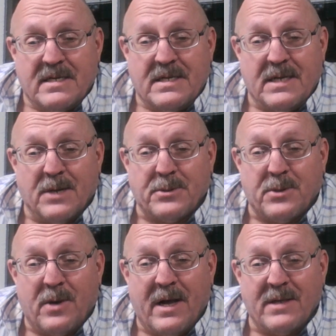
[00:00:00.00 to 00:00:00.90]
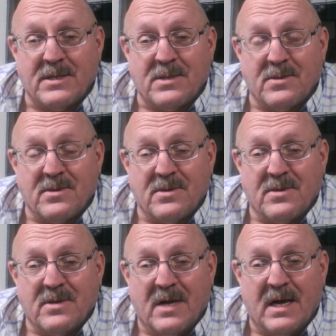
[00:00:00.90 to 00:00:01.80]
She also has
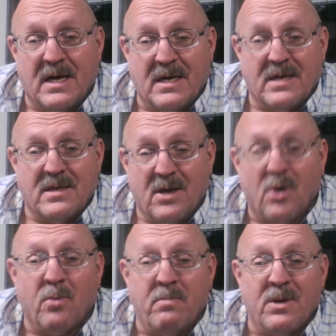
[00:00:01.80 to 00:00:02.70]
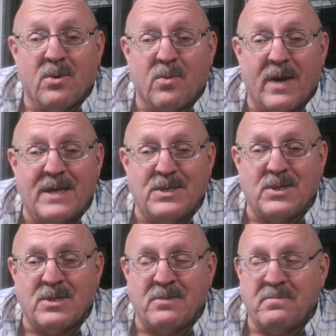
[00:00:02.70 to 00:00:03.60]
uh, oatmeal
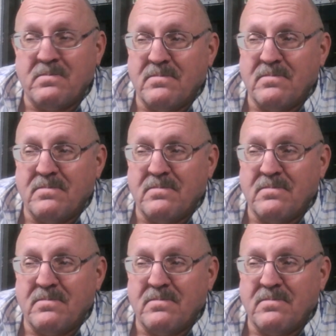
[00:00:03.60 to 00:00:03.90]
raisin.